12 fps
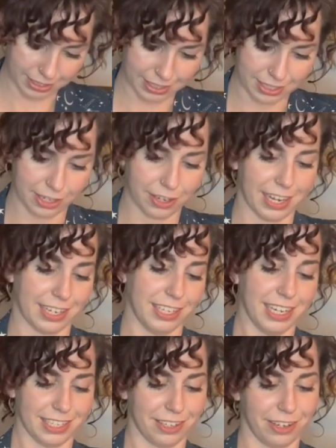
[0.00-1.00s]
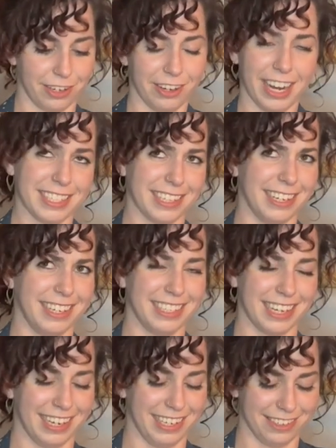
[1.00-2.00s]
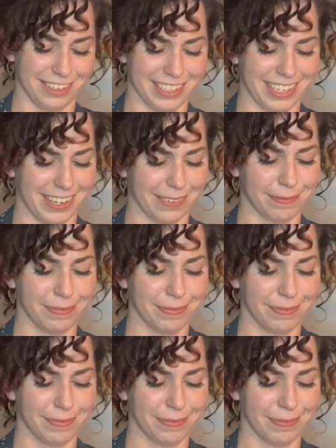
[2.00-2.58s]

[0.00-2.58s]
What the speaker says: This yarn actually has a lot of grass in it. It's kind of interesting.